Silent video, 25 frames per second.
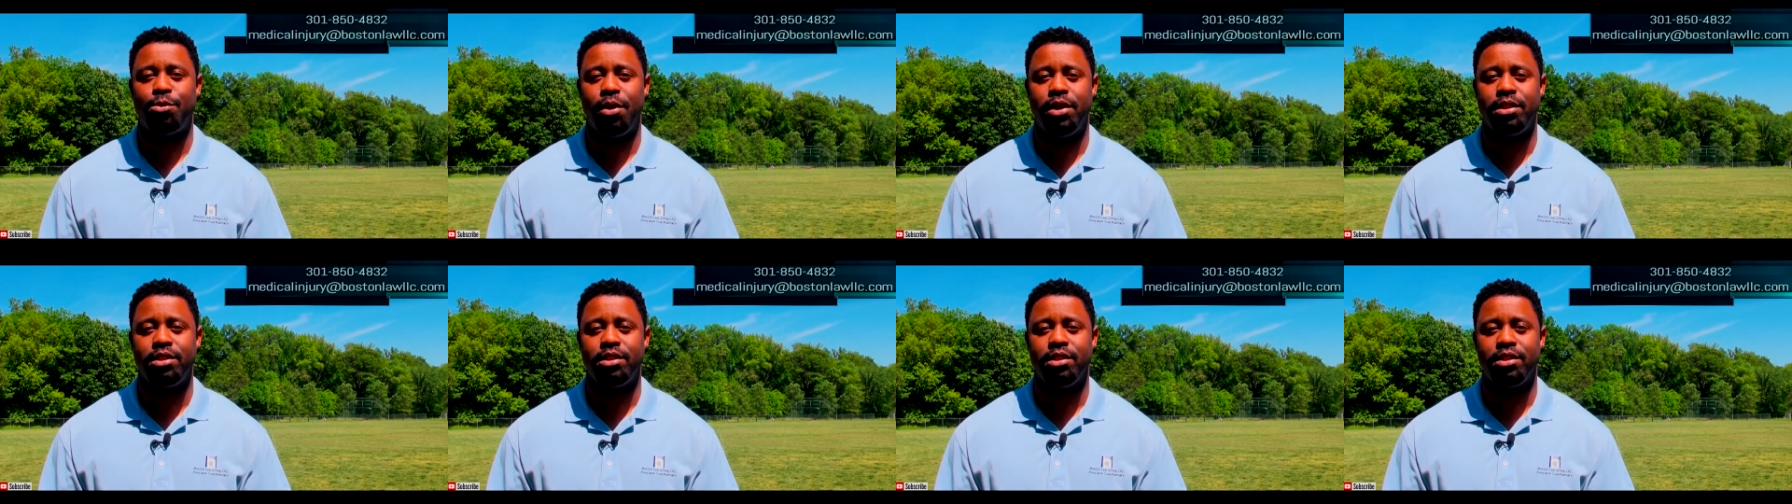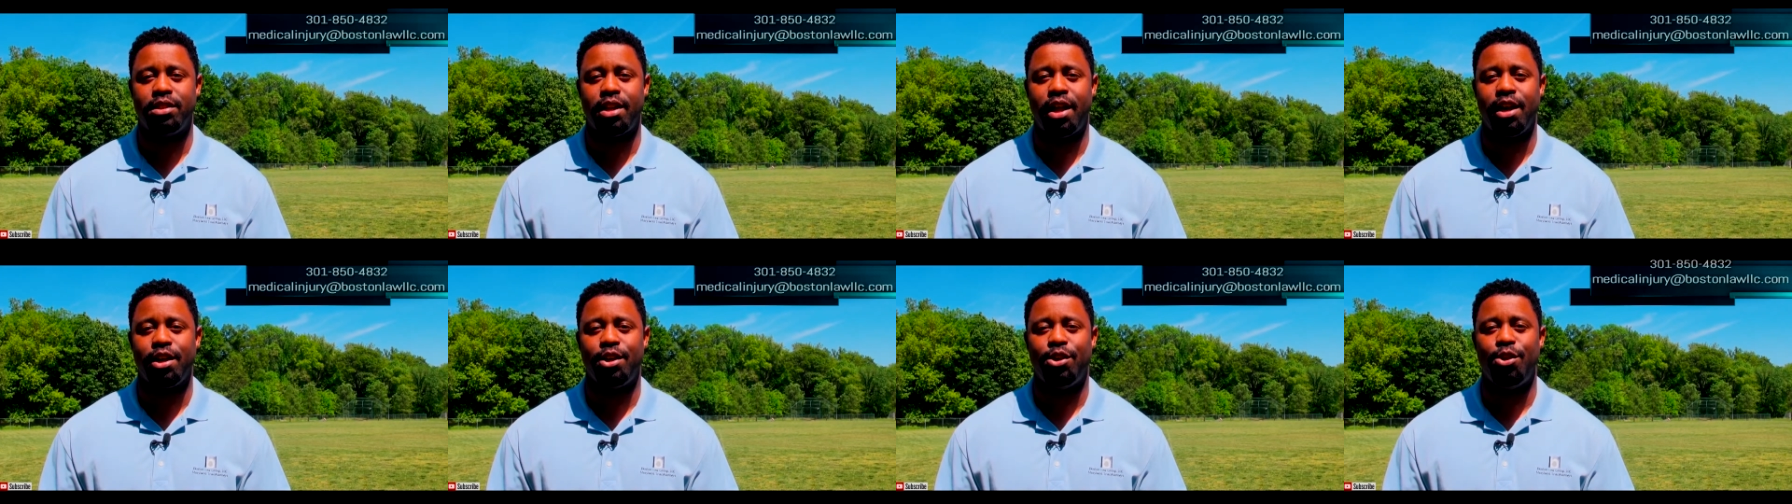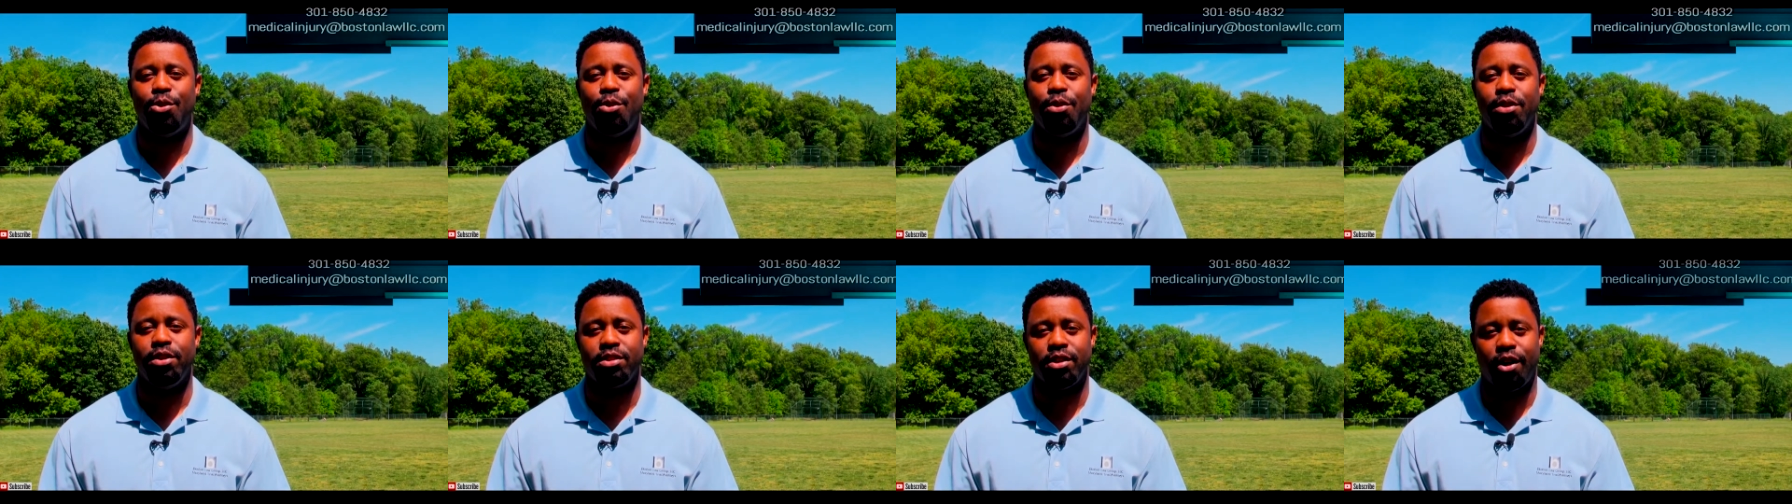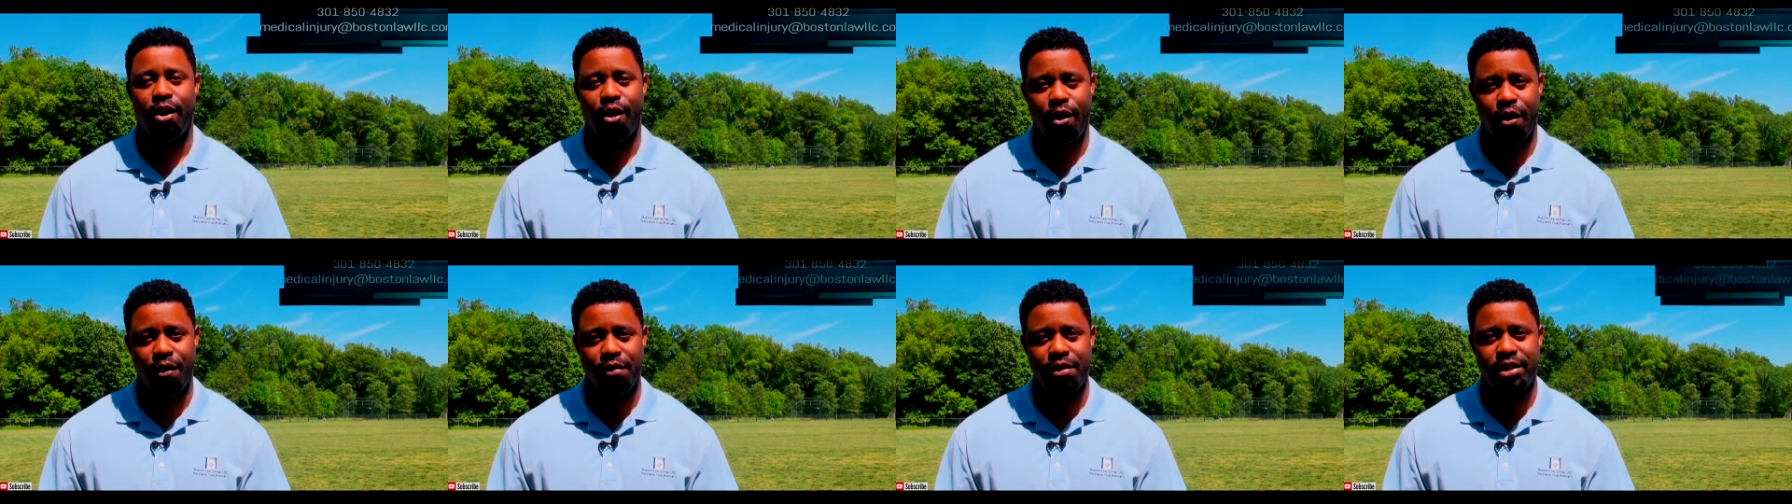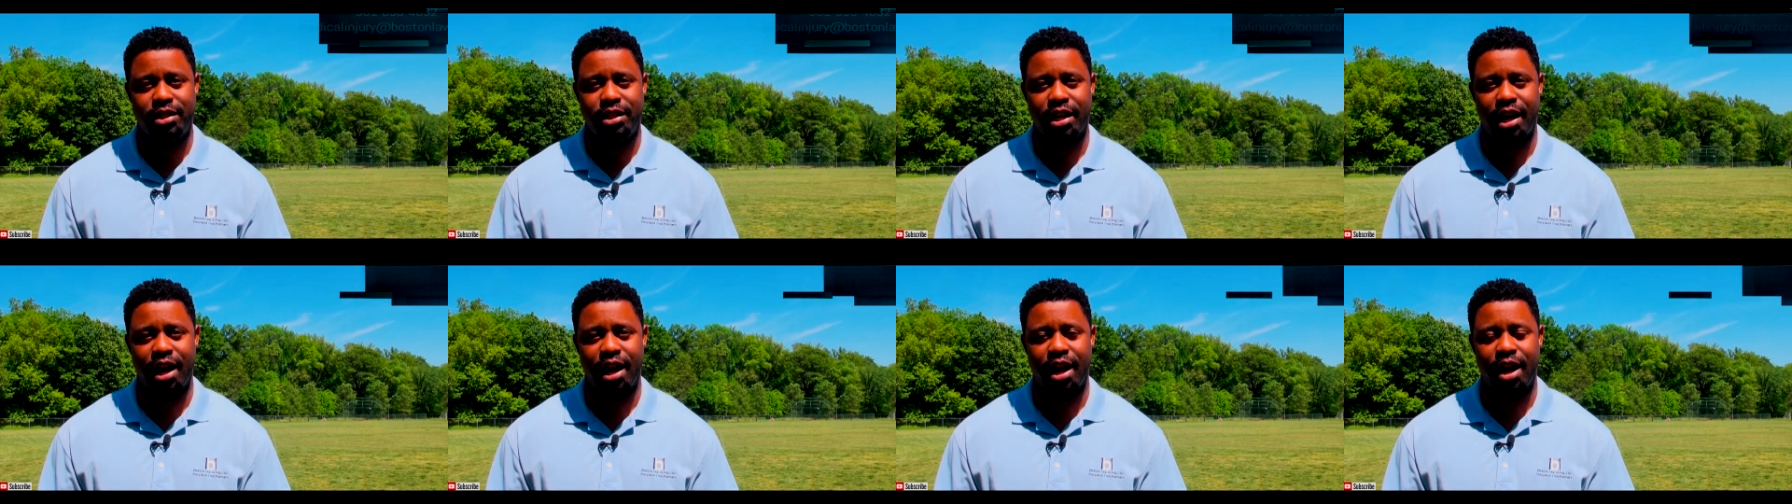questions like yours all the
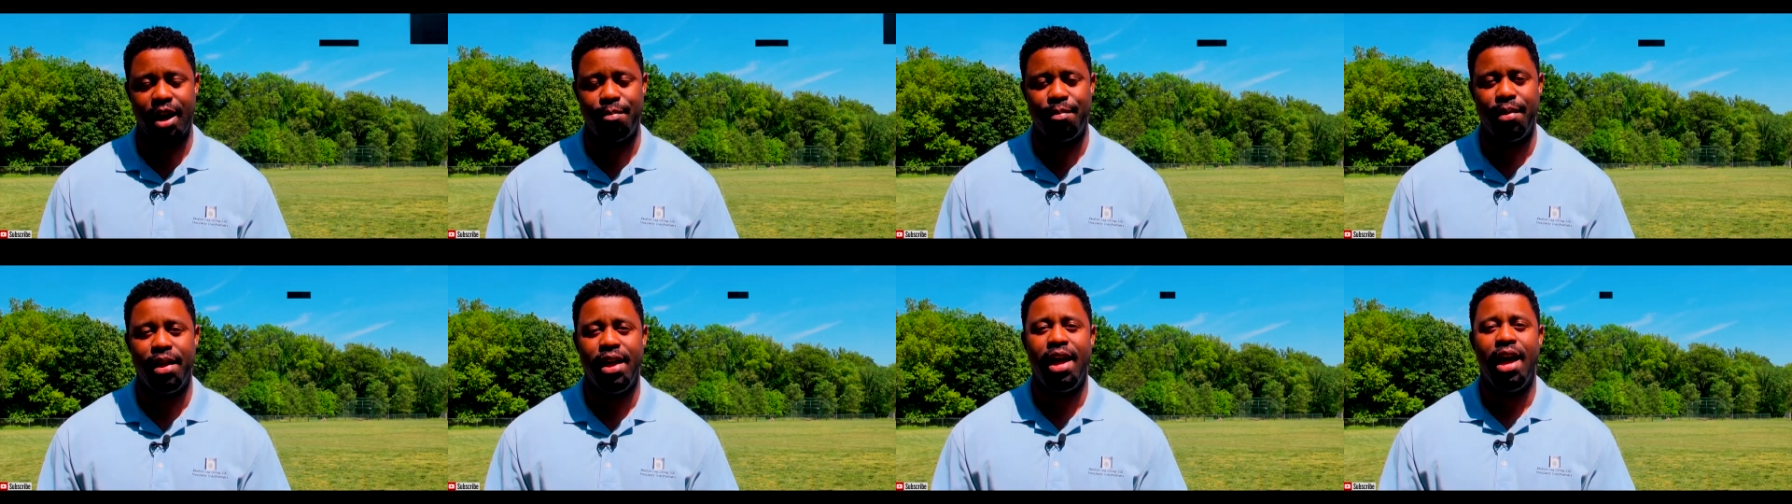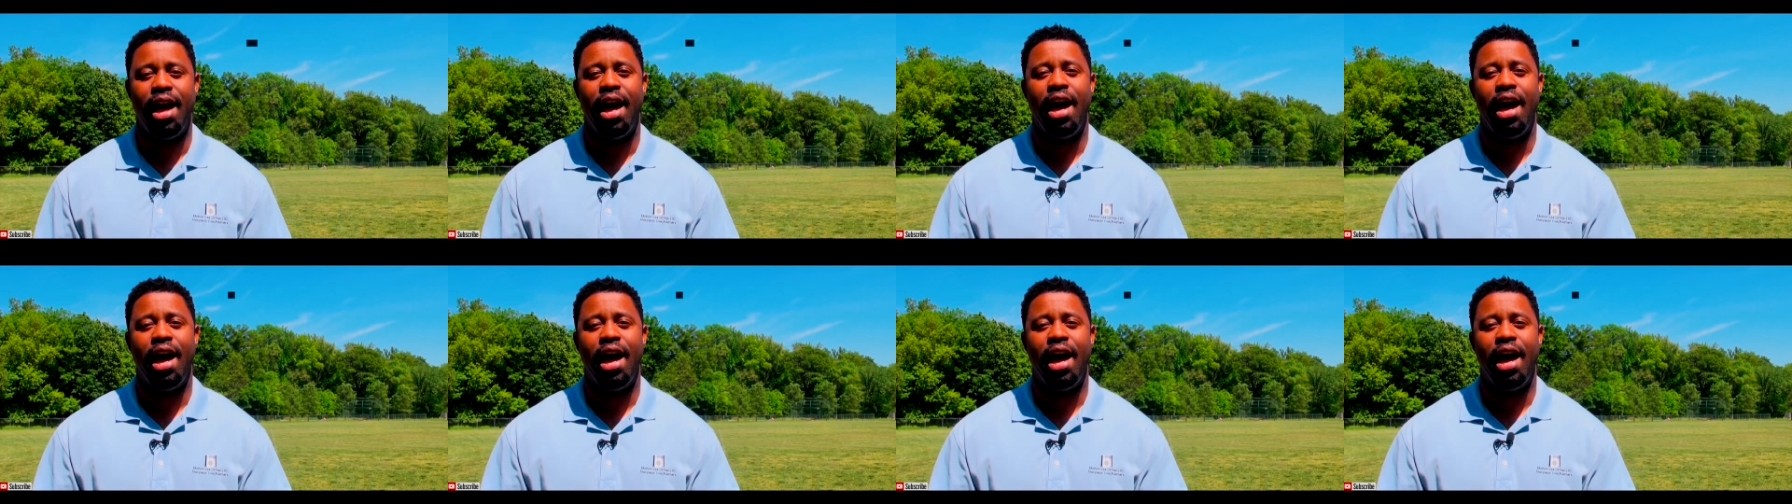time,